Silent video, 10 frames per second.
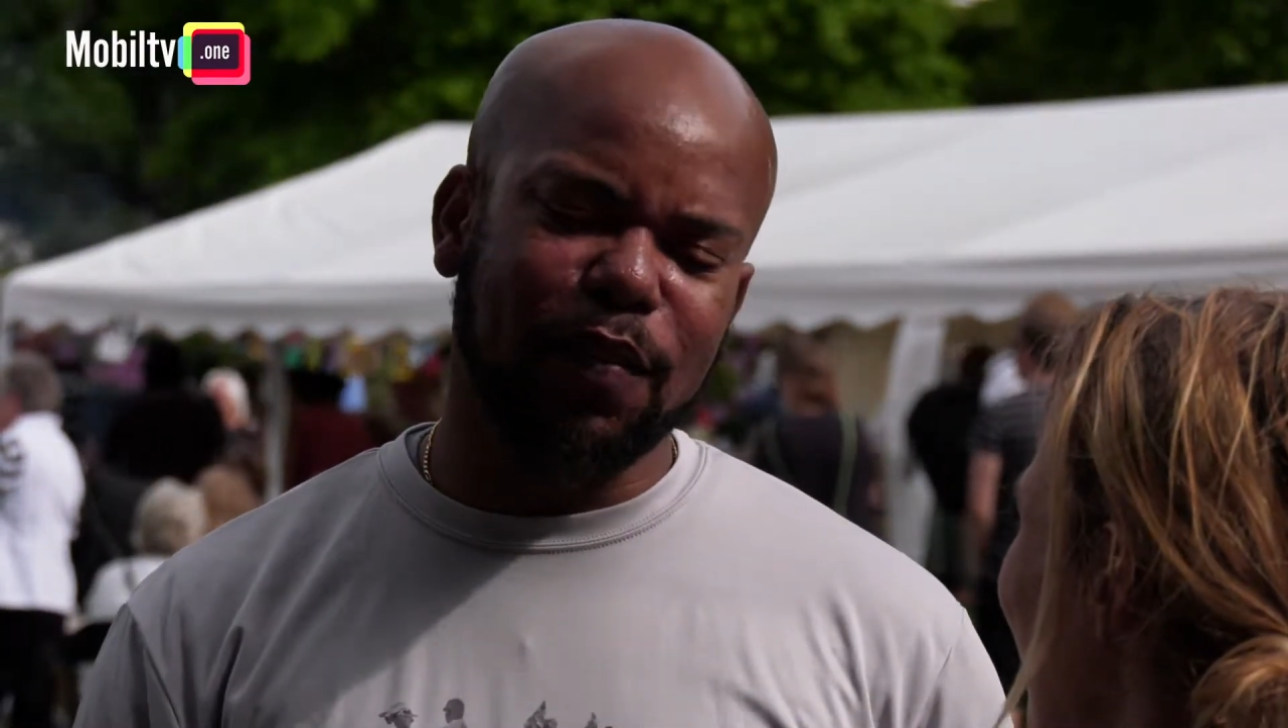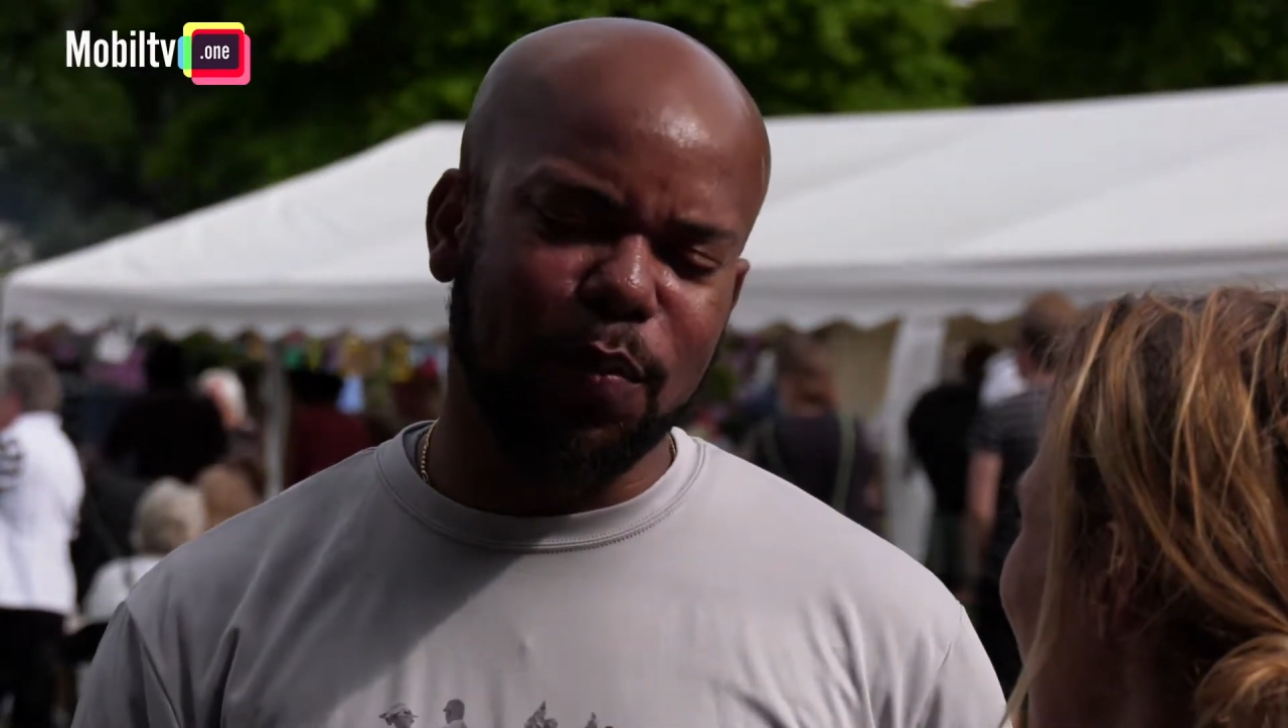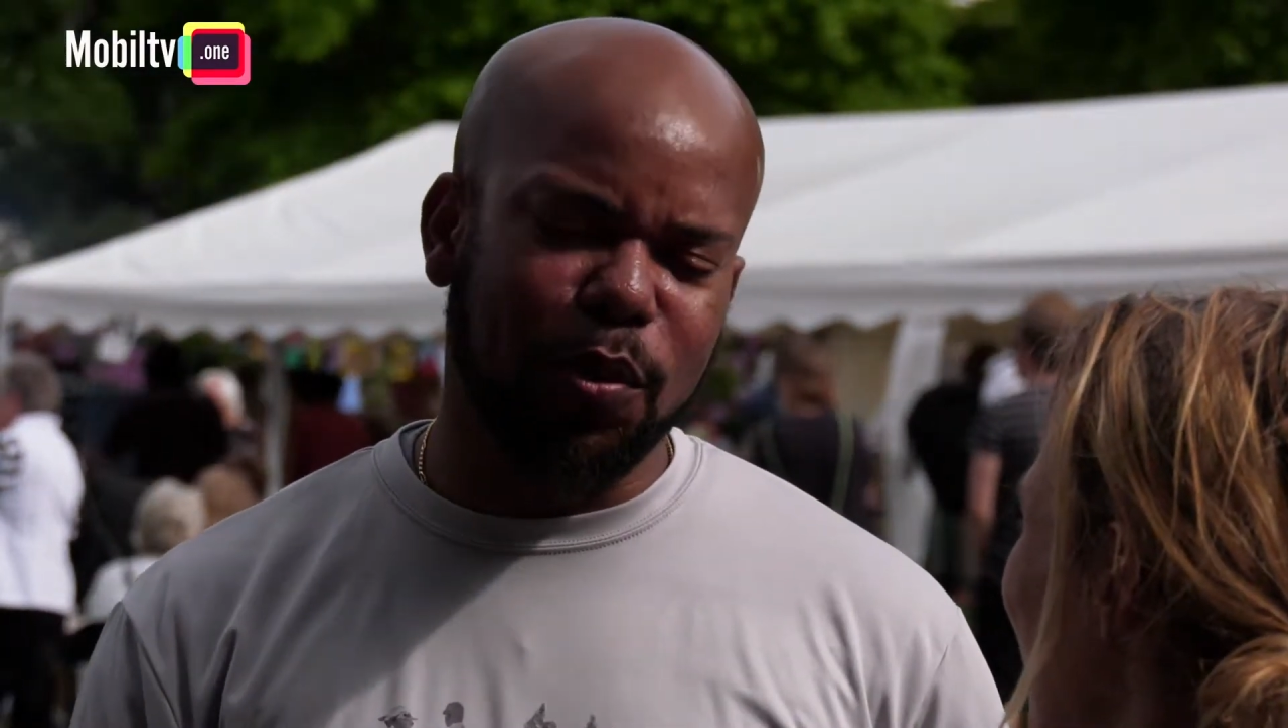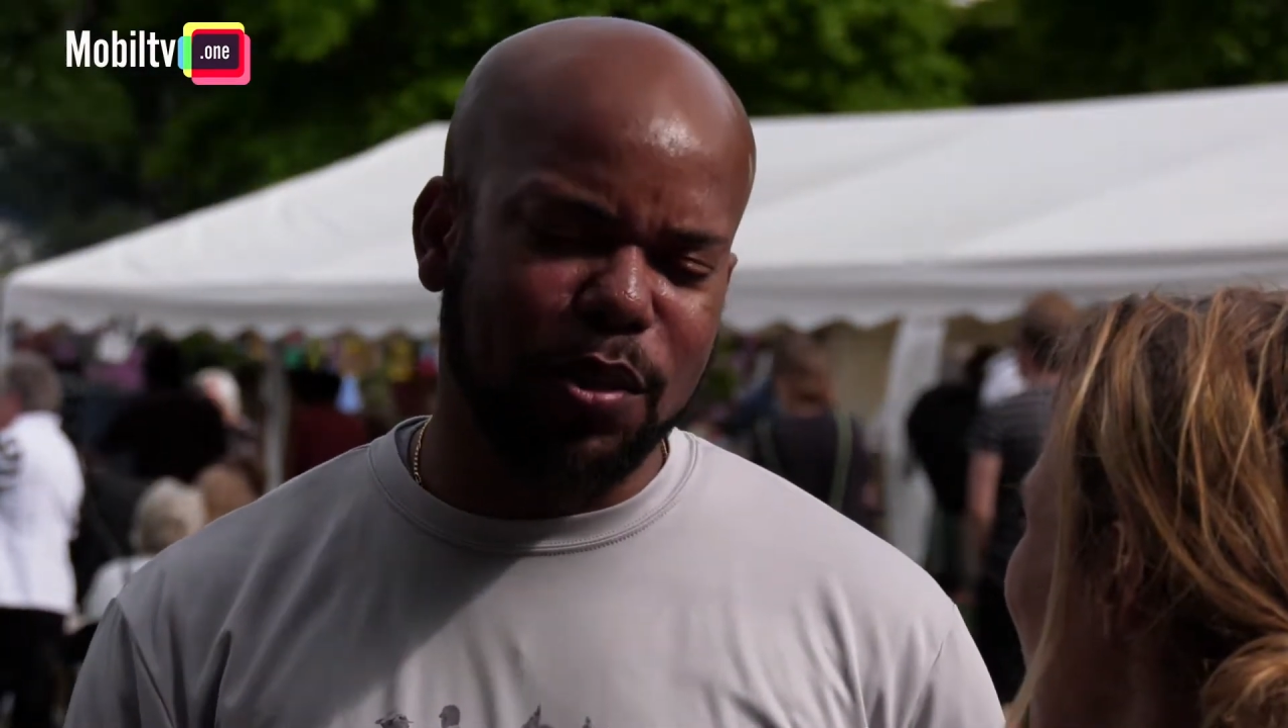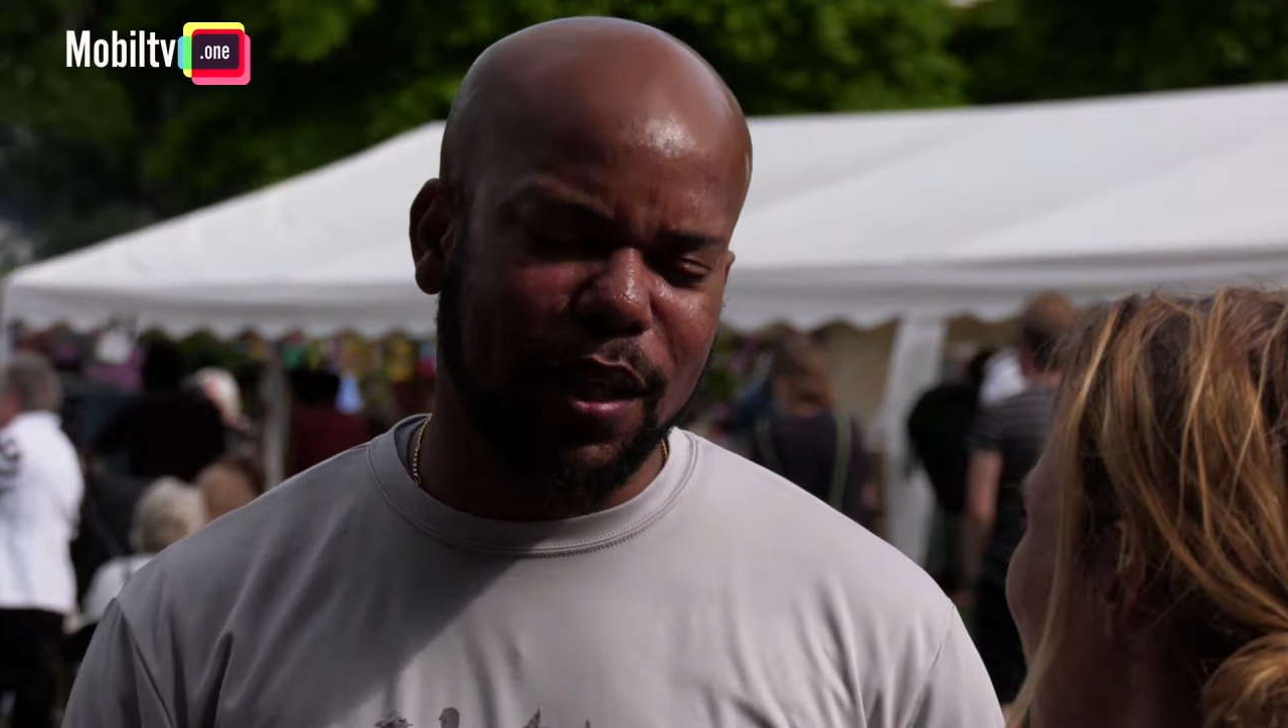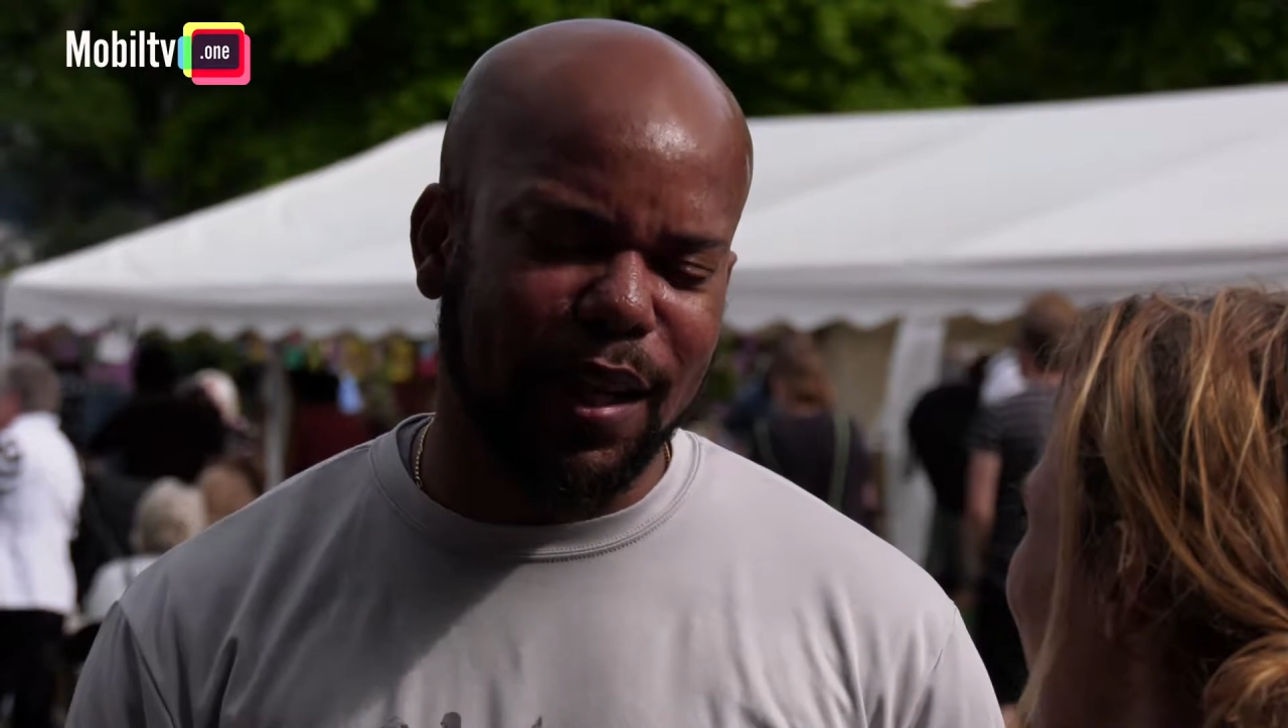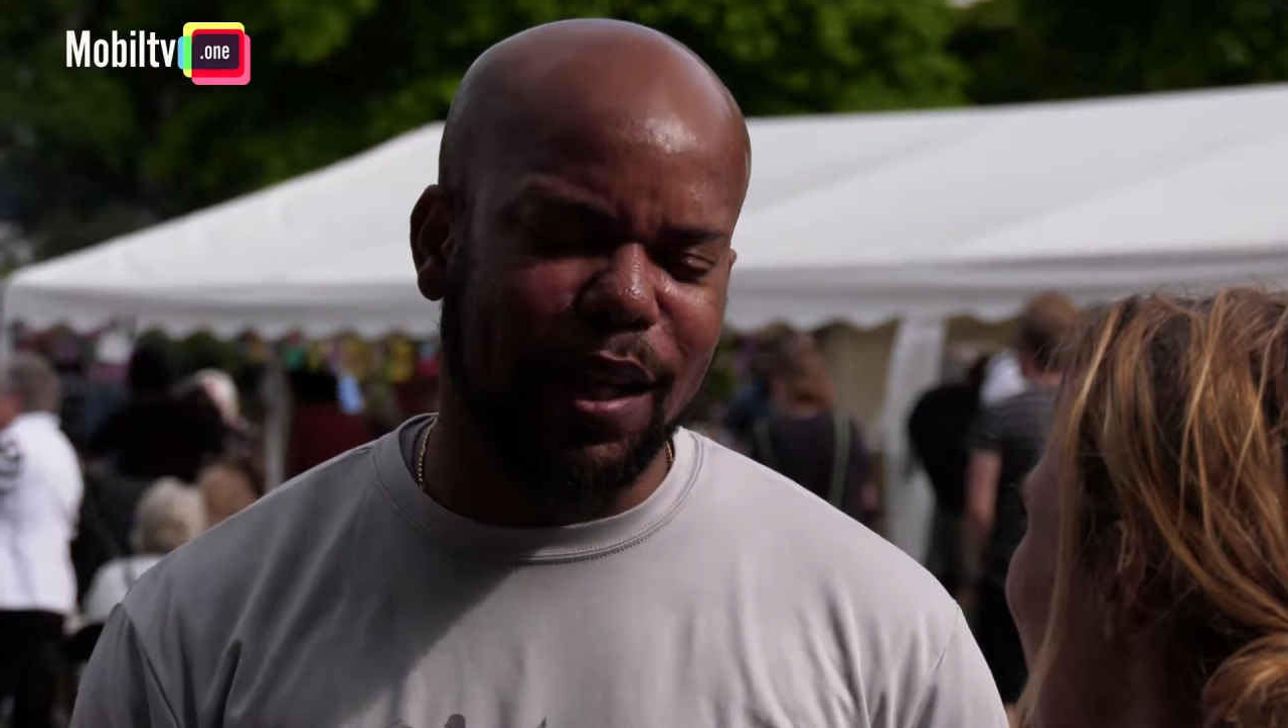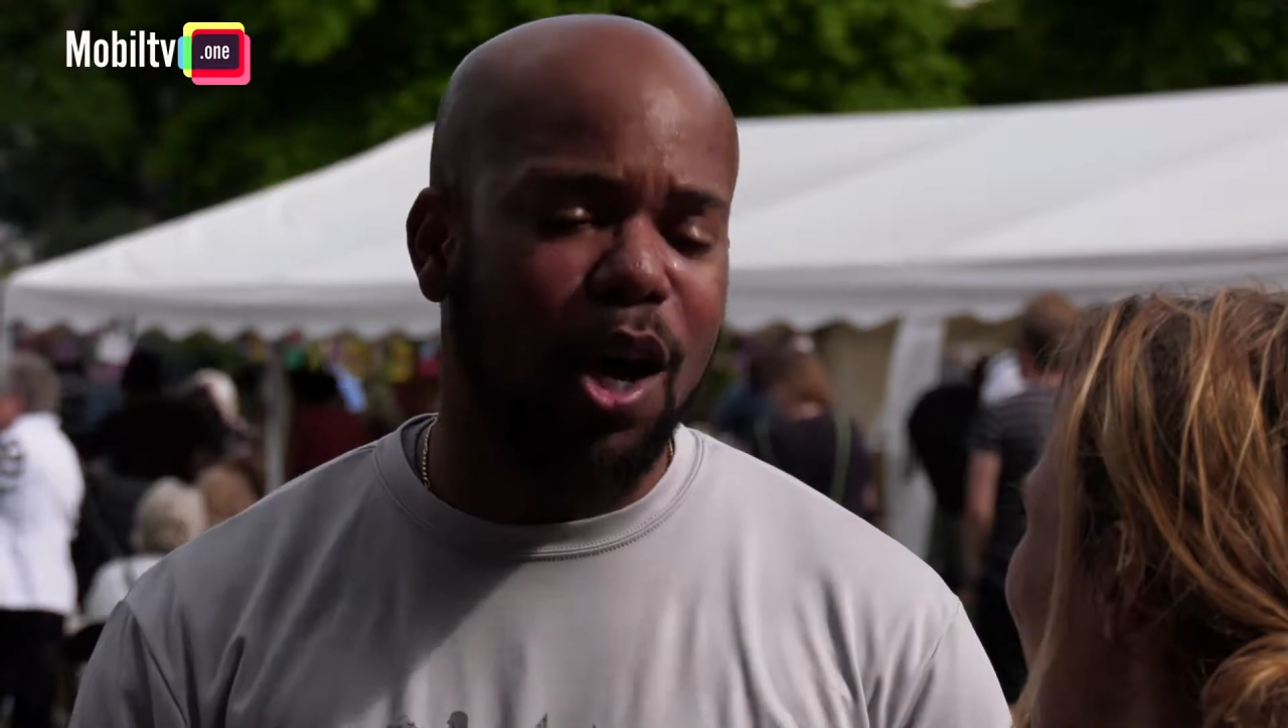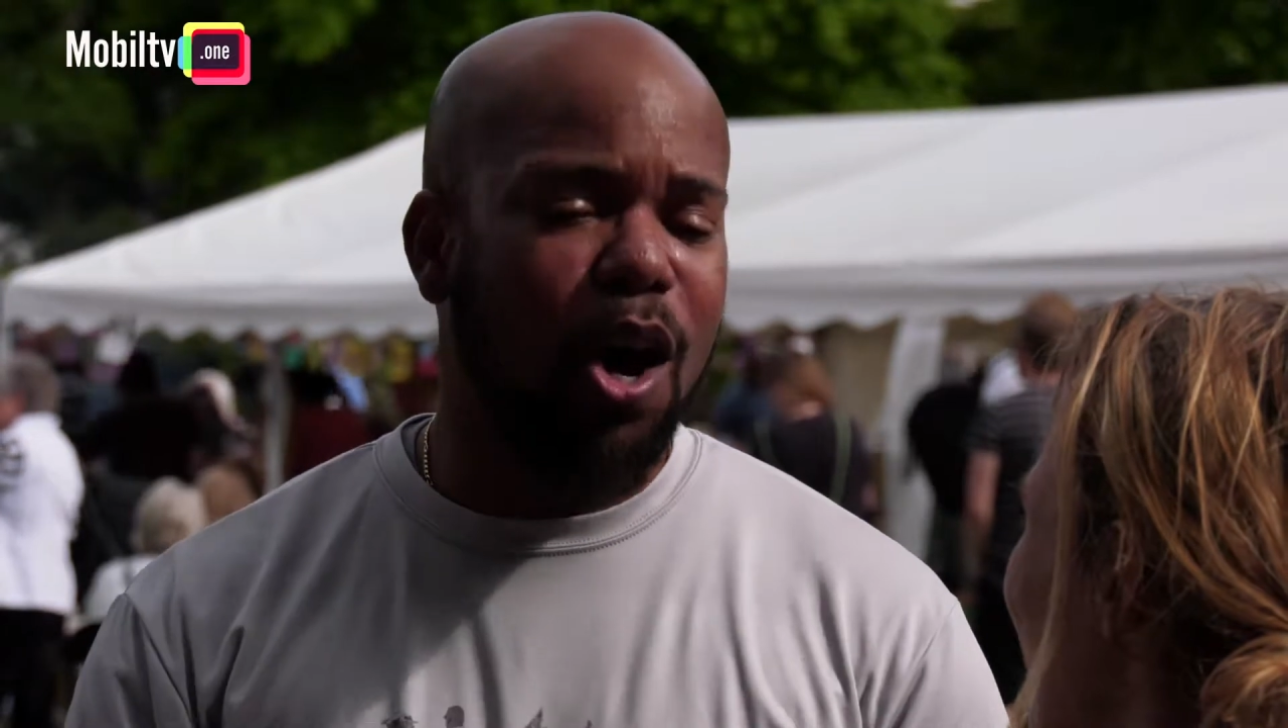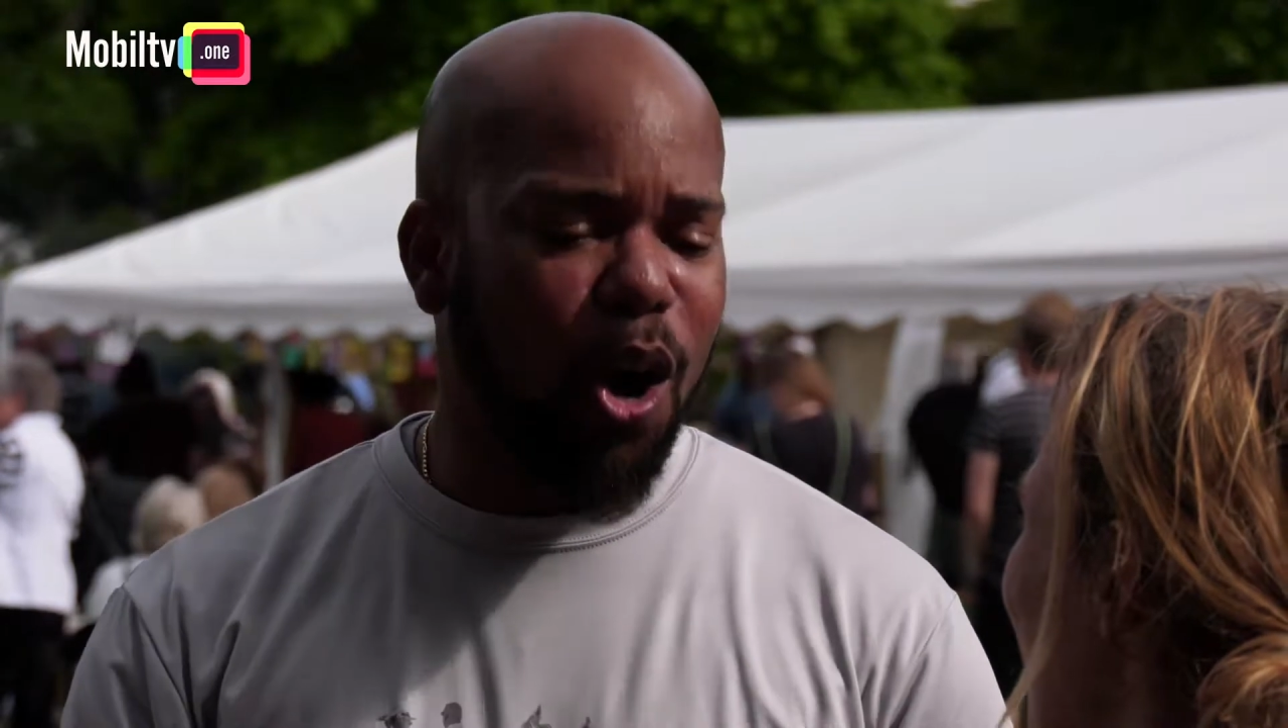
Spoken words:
the music an